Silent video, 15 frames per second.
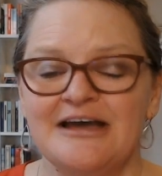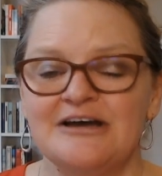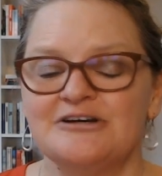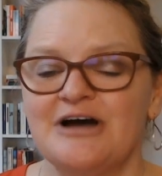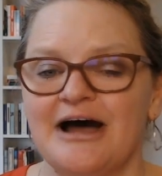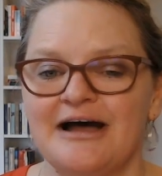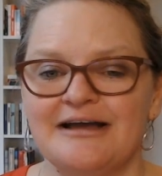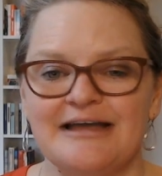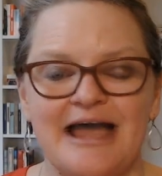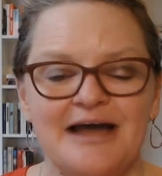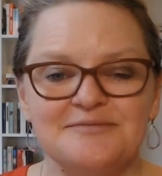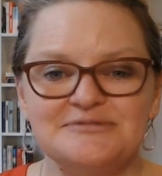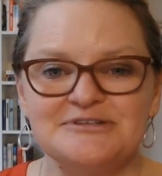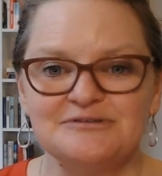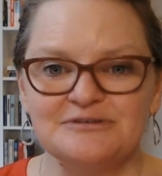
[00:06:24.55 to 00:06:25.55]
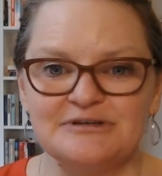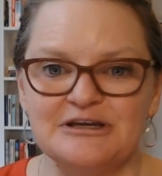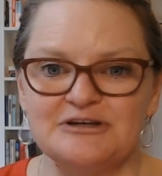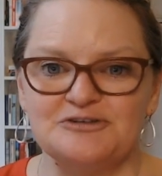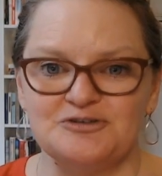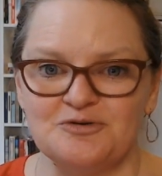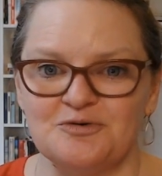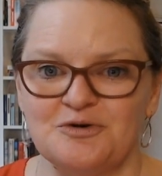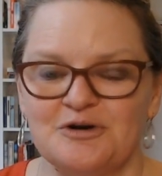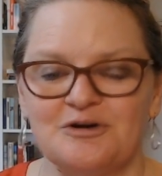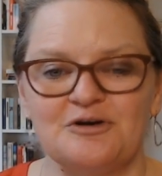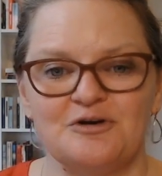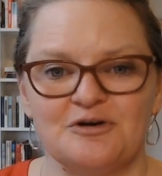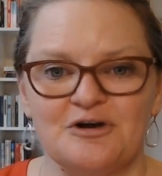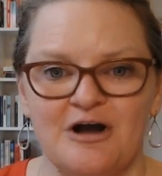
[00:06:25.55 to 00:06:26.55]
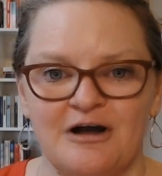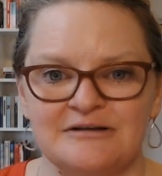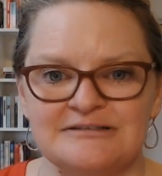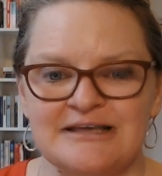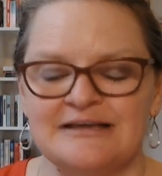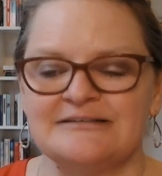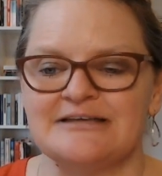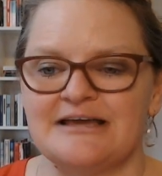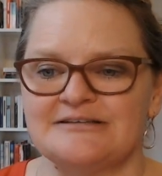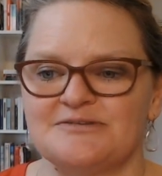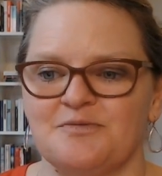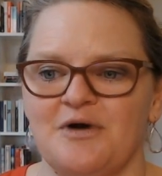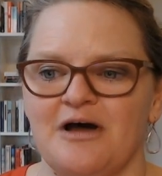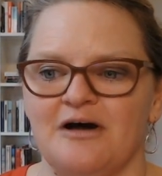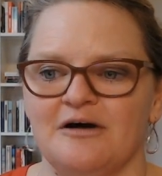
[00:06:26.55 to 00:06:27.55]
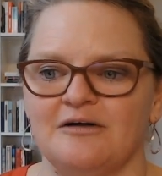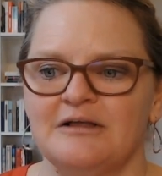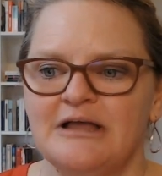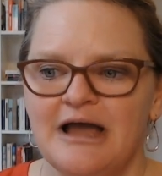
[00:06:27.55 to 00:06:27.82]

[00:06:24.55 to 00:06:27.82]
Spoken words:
Absolutely adore her content as well.